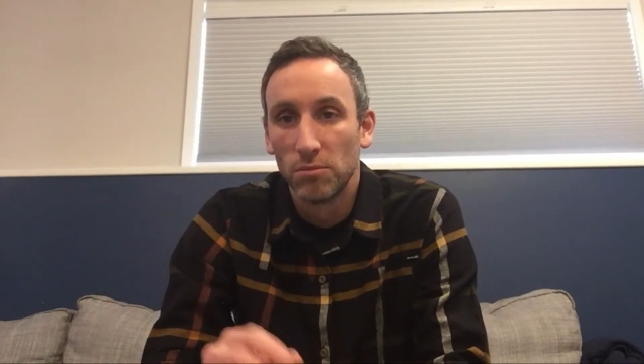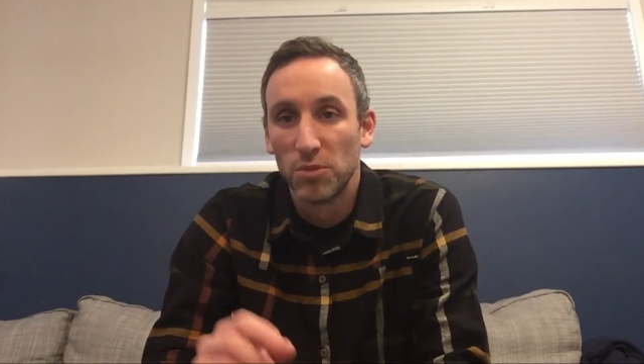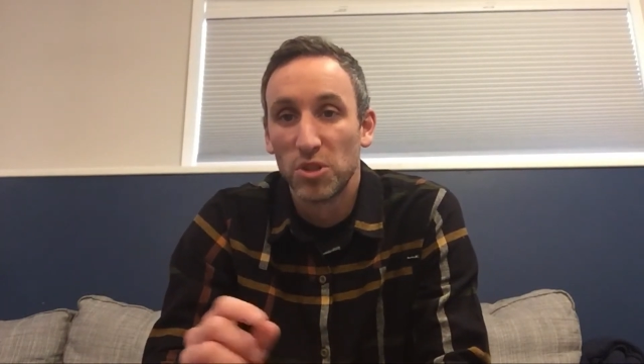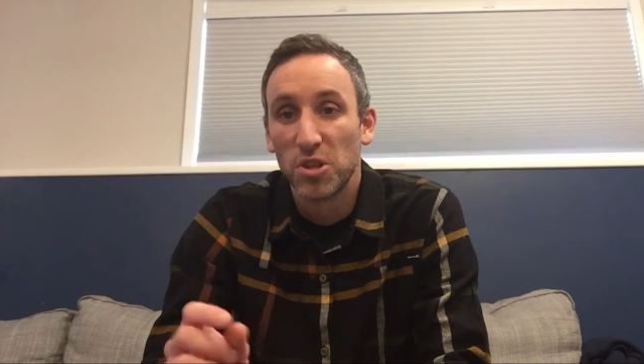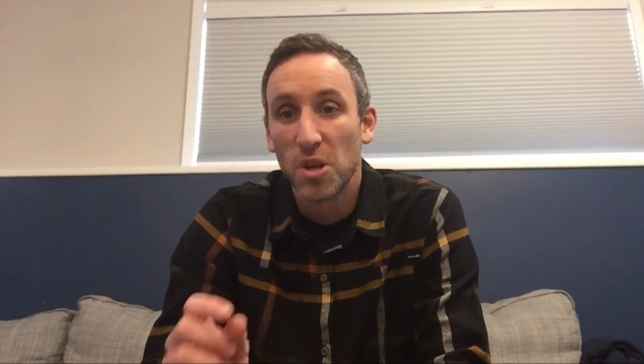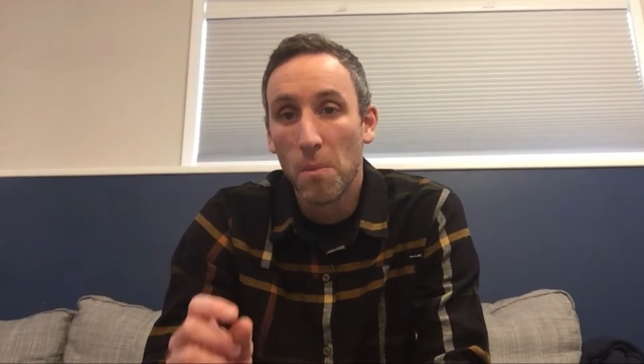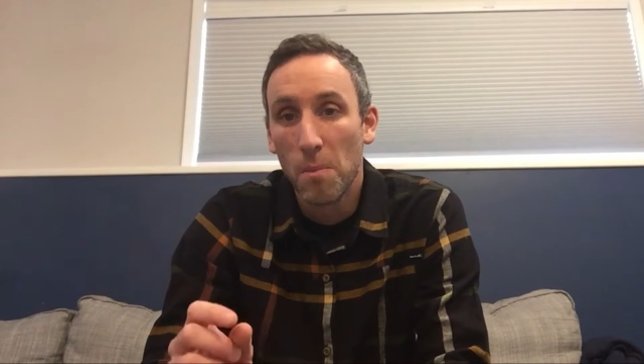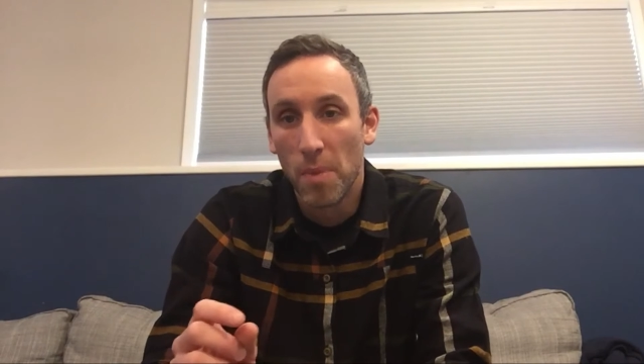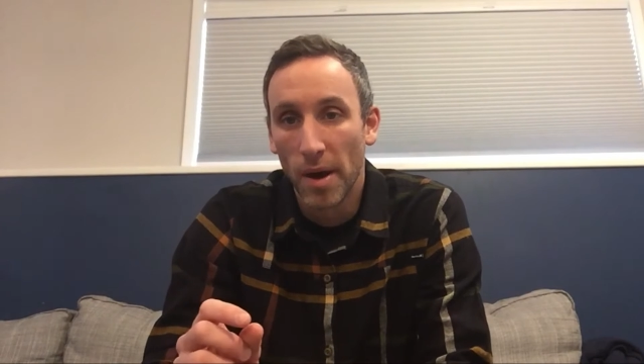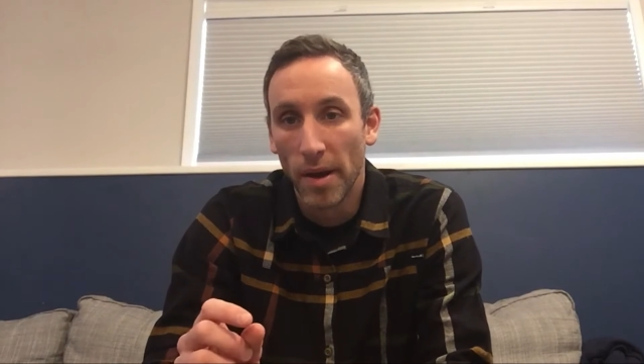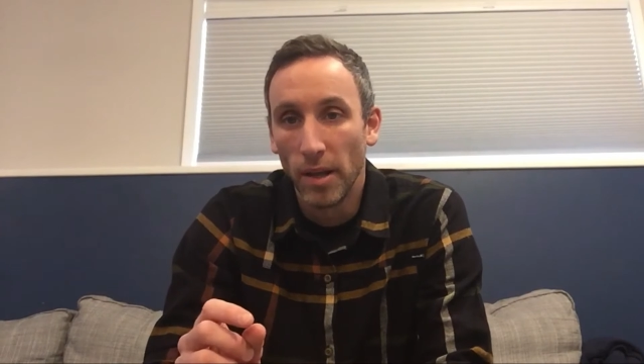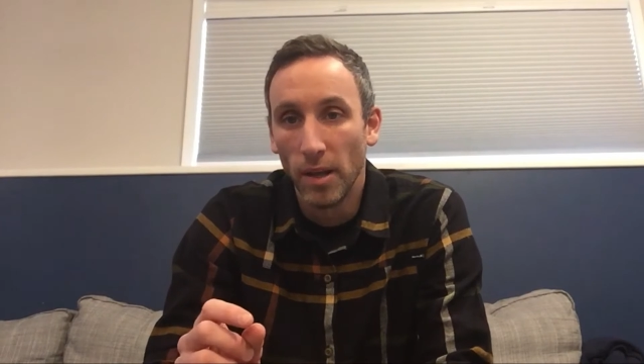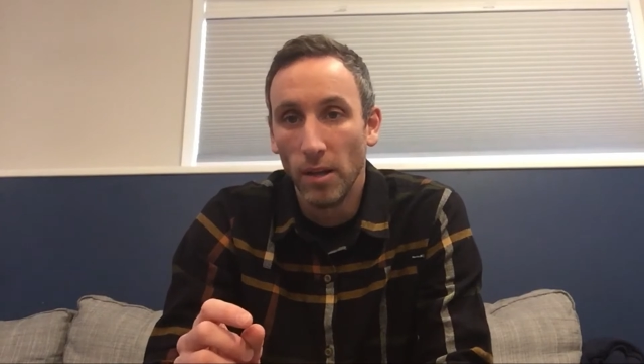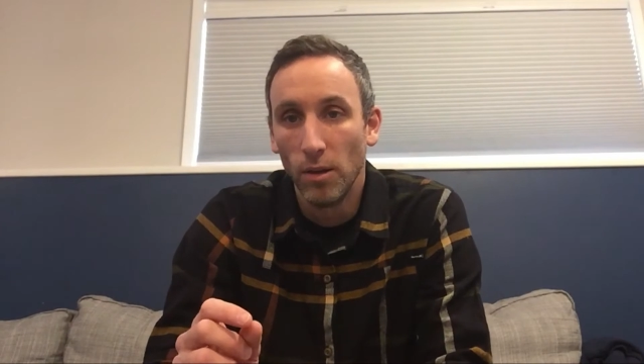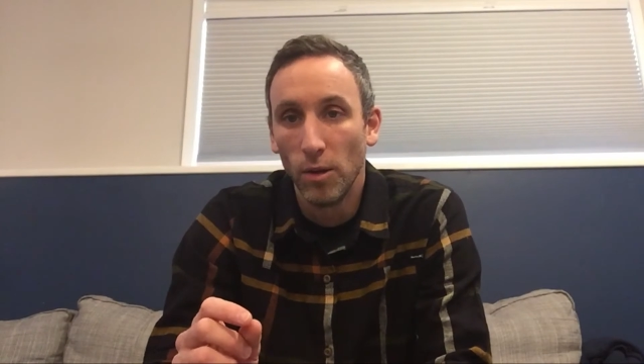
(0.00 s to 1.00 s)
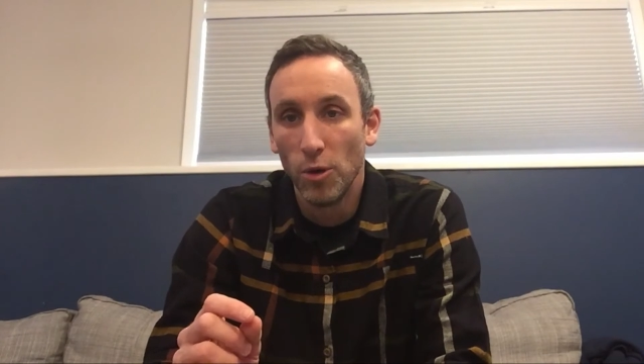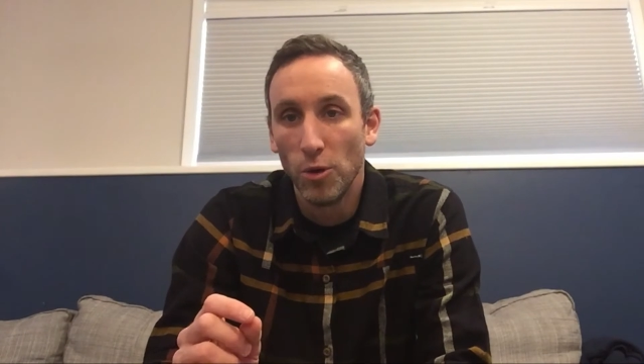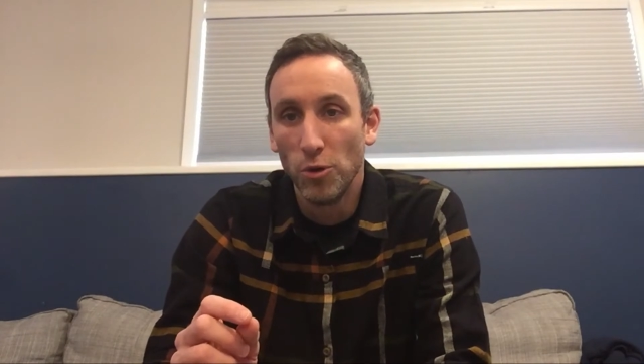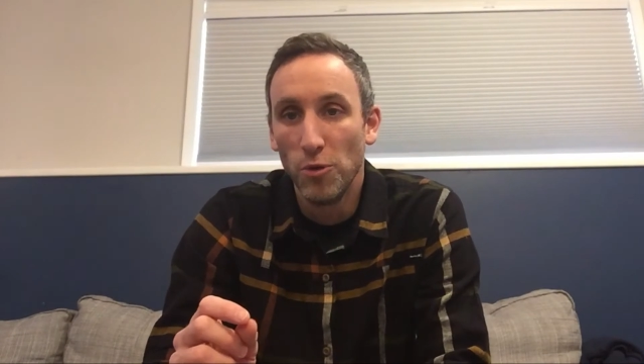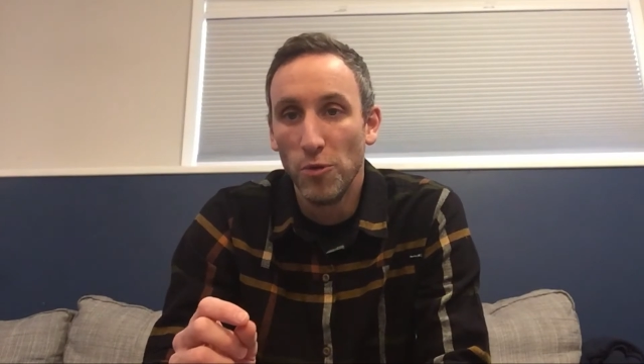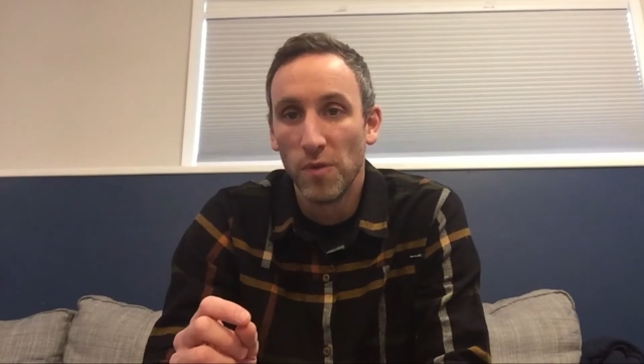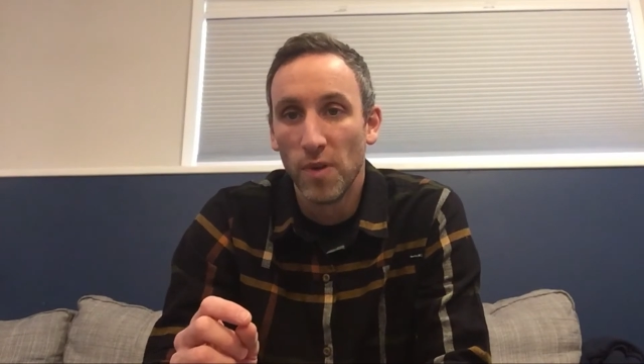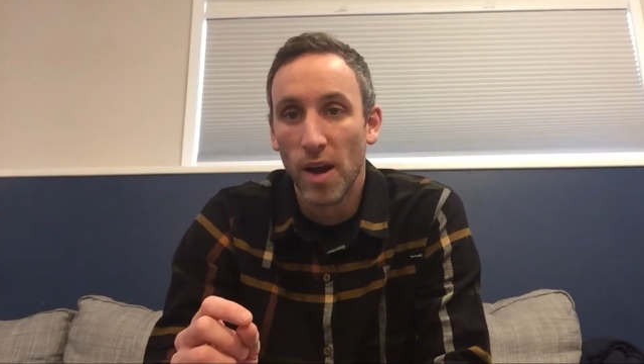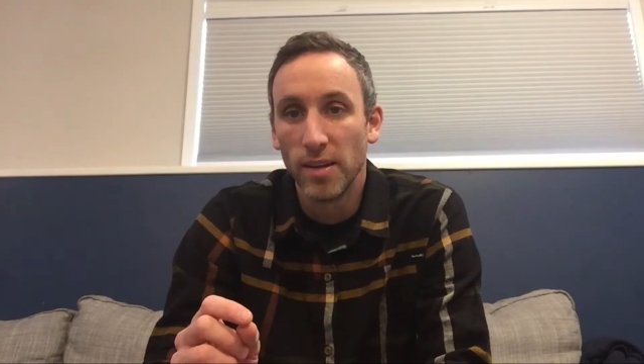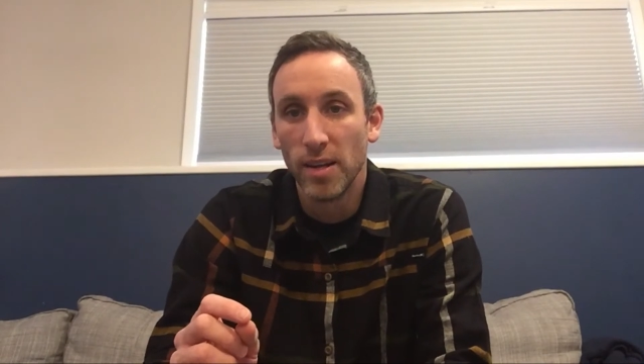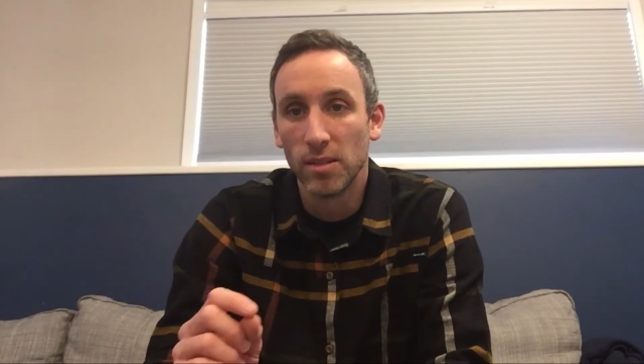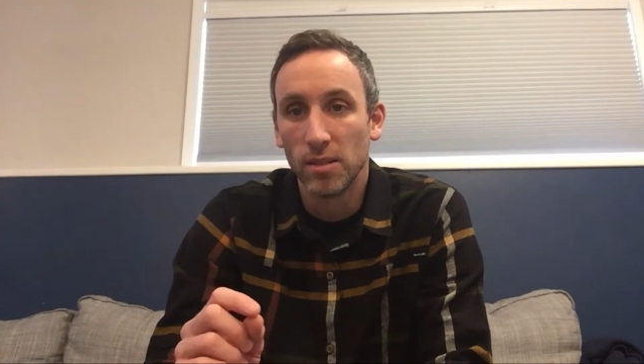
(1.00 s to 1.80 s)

somebody who you find